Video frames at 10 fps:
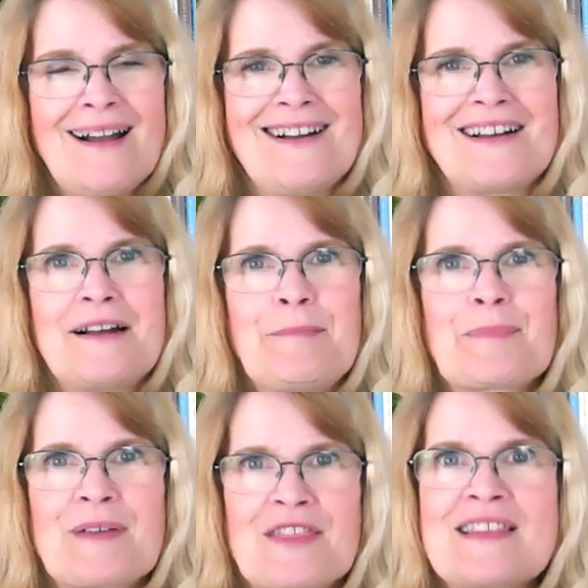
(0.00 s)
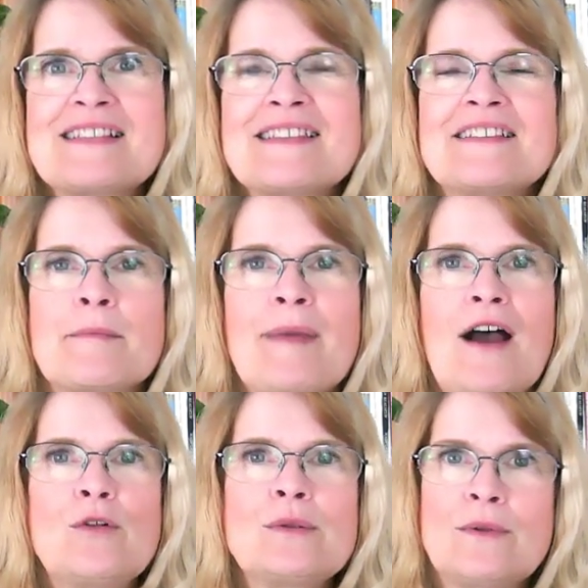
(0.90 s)
But this is
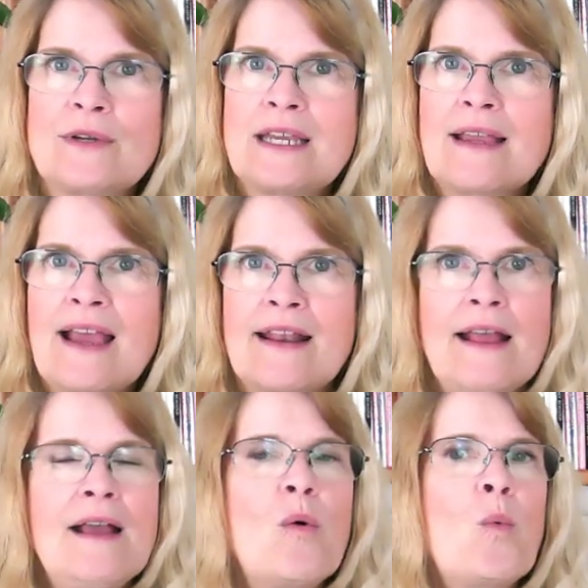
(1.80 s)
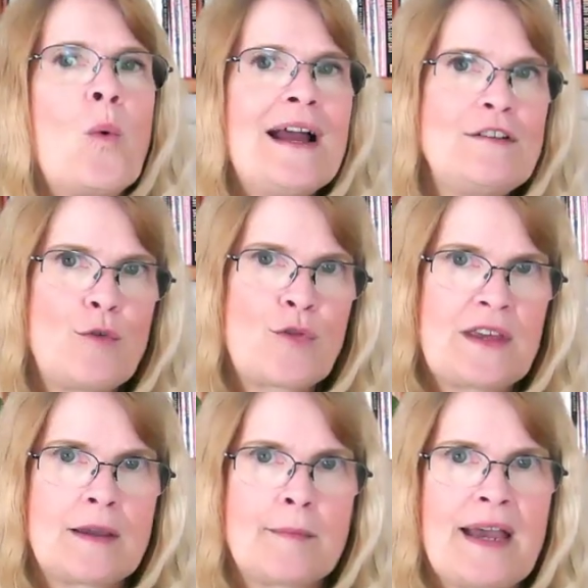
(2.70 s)
about looking at what you
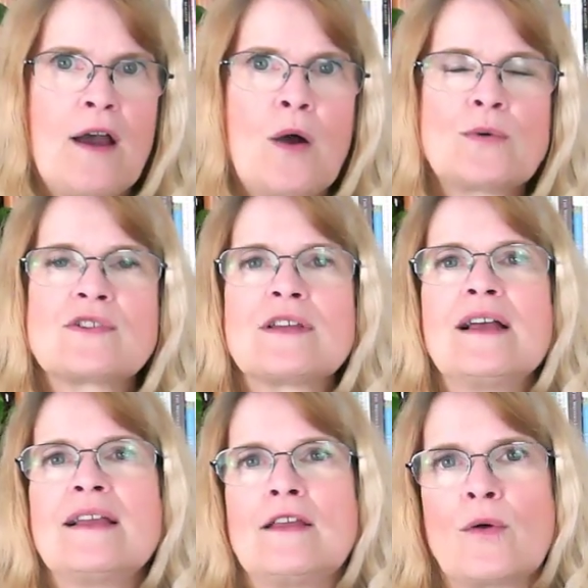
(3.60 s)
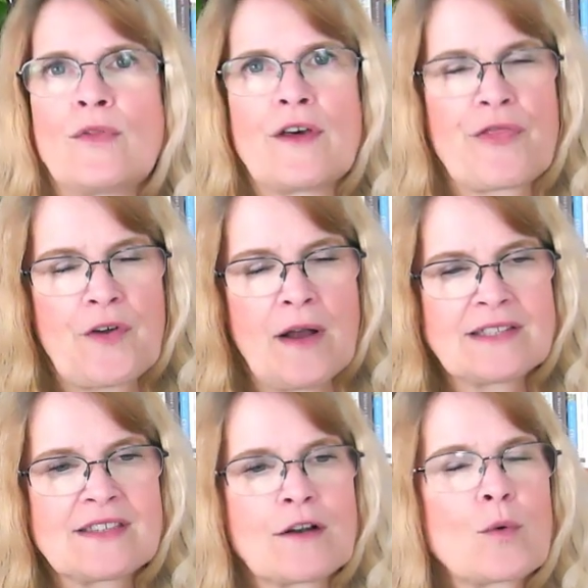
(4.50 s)
think about, the
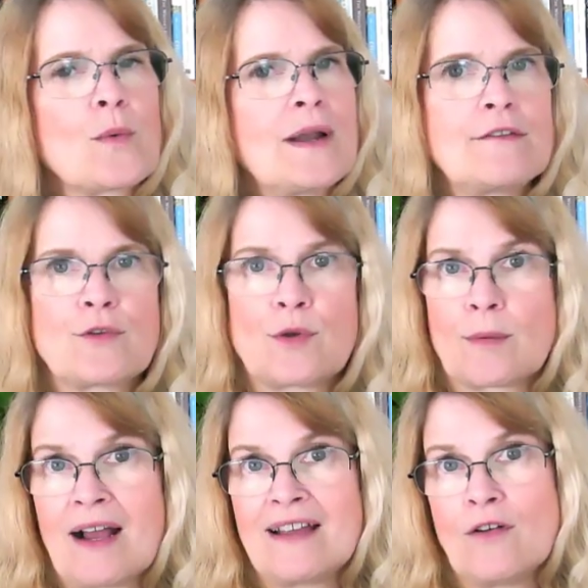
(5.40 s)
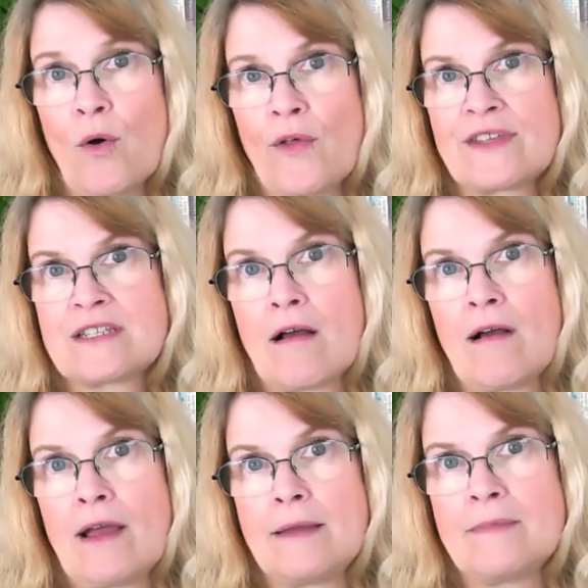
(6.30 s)
thoughts that are running through your mind all the
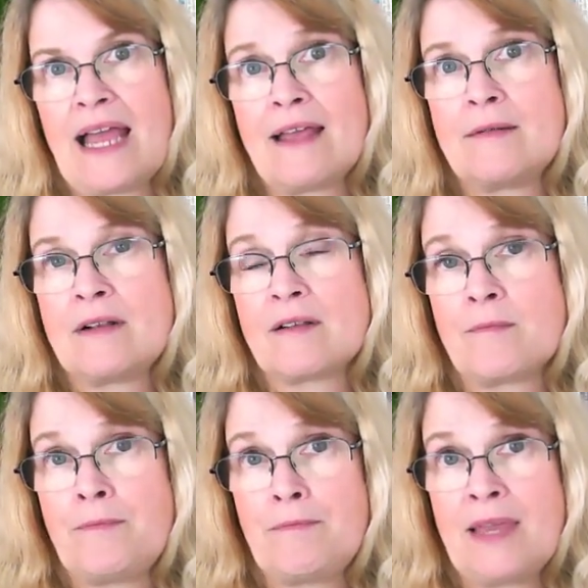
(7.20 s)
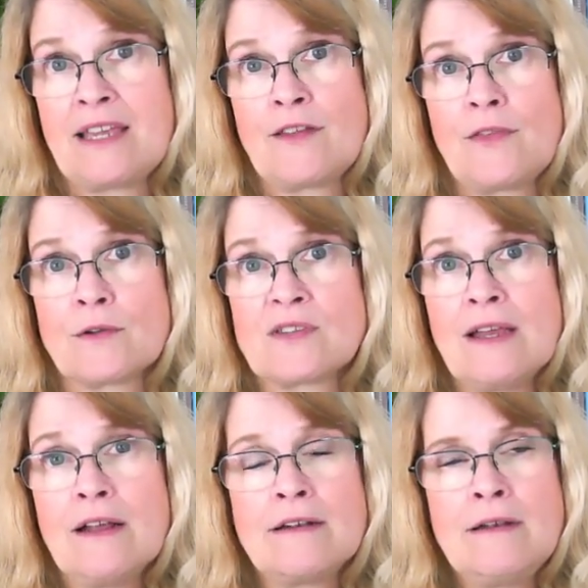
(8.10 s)
time, and making those
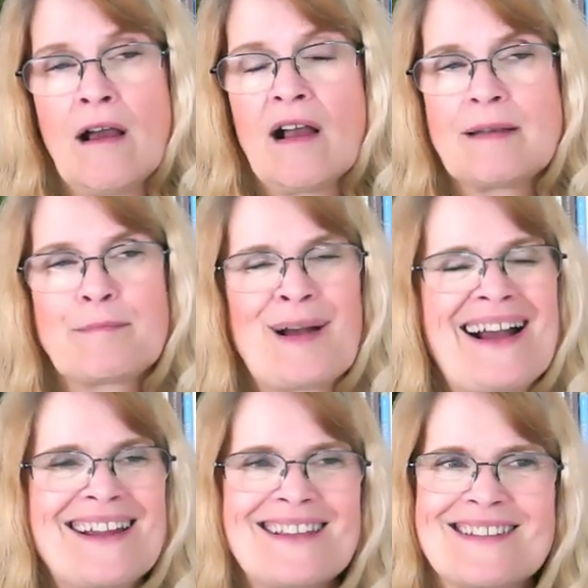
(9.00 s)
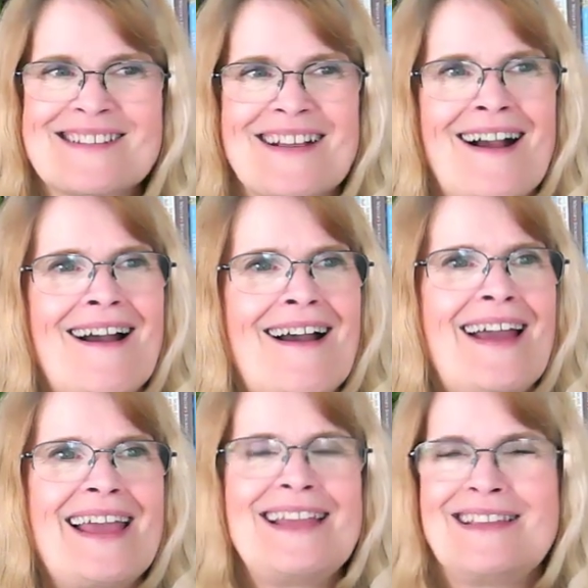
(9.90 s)
not pie in the
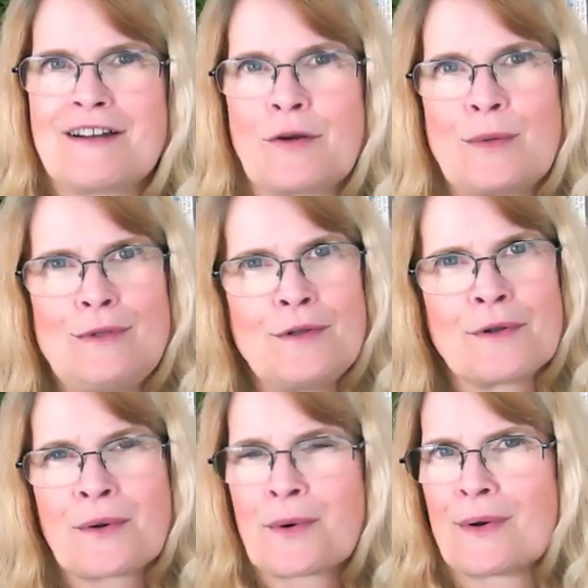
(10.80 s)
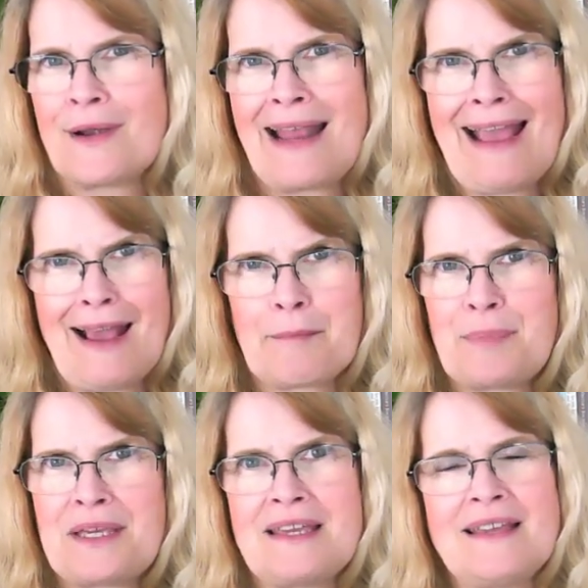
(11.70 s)
sky, unicorn
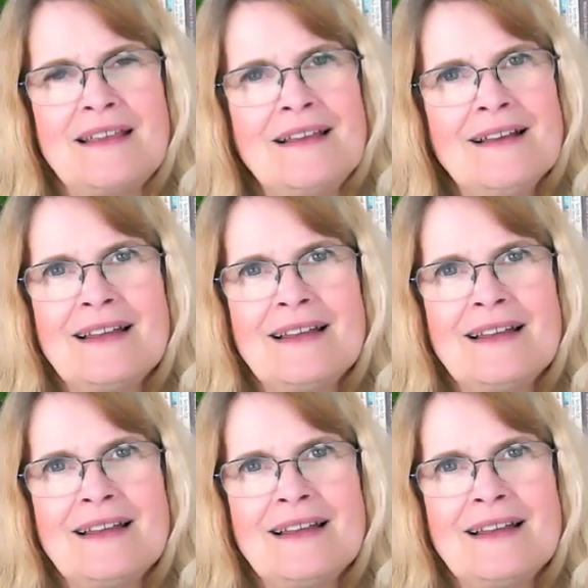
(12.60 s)
happy,